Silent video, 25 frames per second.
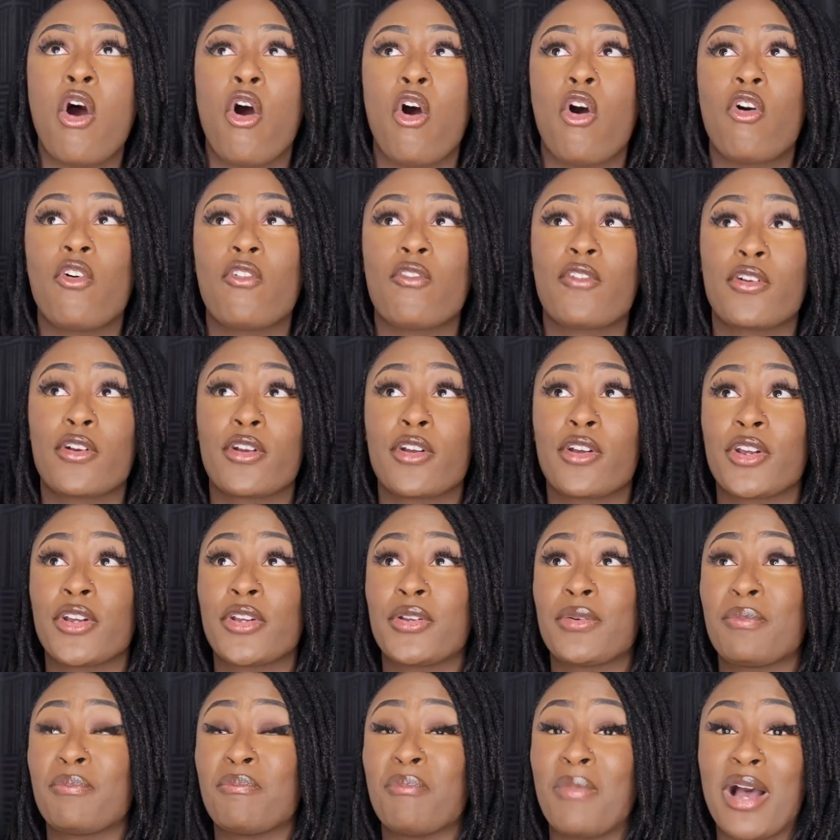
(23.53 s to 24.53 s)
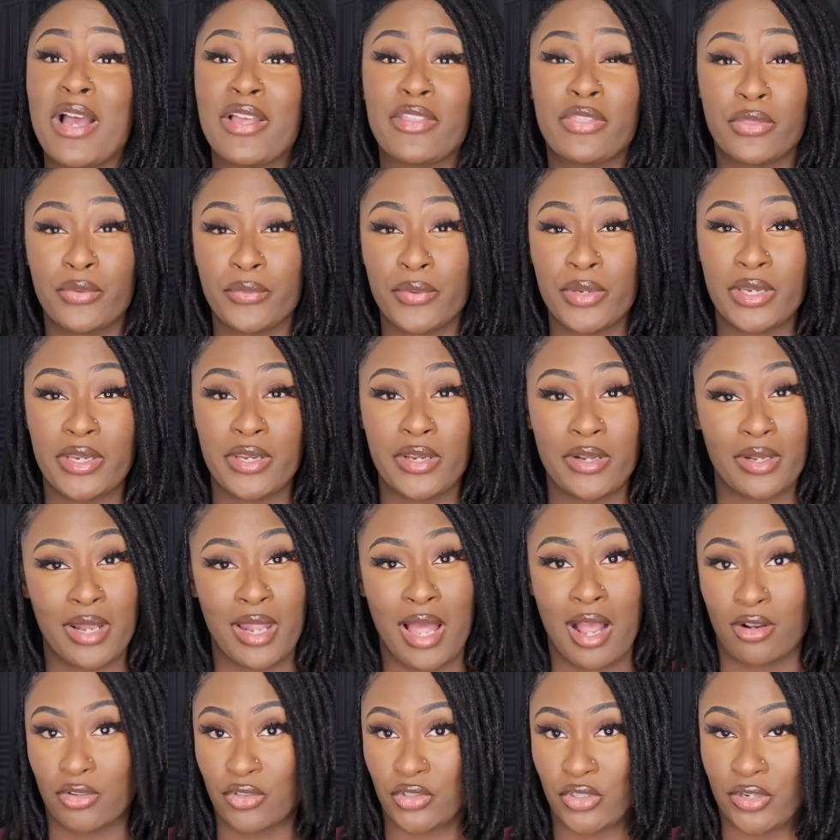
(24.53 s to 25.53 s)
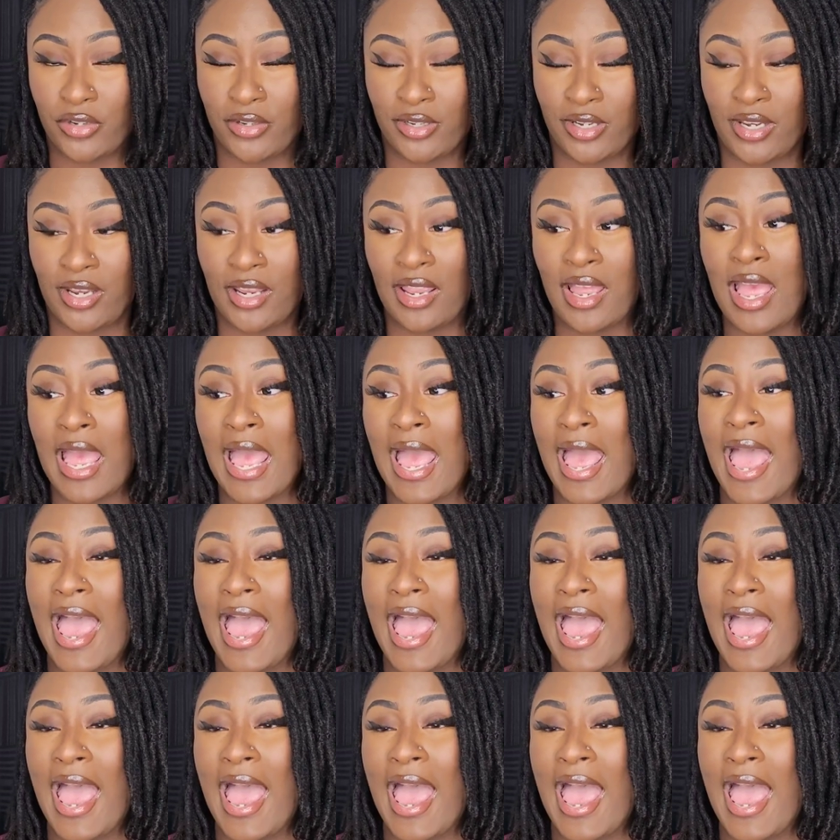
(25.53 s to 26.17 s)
over my 3-year lock journey.